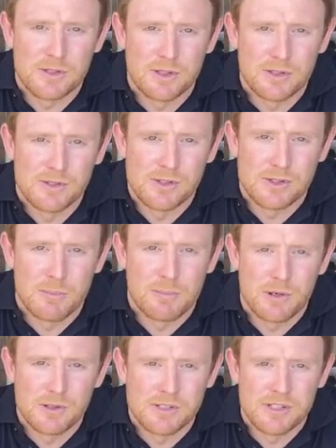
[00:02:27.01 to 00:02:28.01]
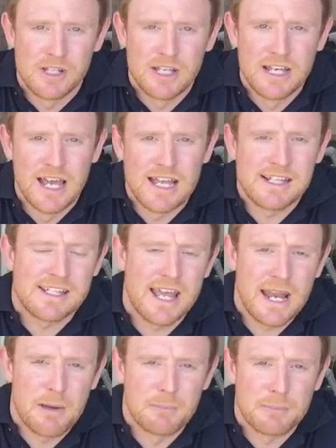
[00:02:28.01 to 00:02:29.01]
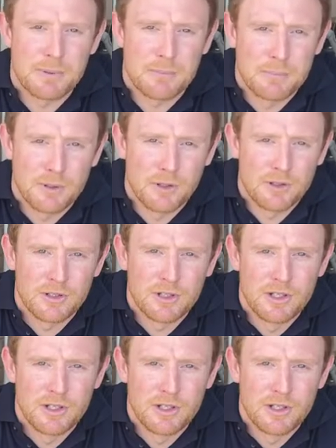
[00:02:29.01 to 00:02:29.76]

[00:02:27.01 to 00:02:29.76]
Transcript: us to put a 10 amp plug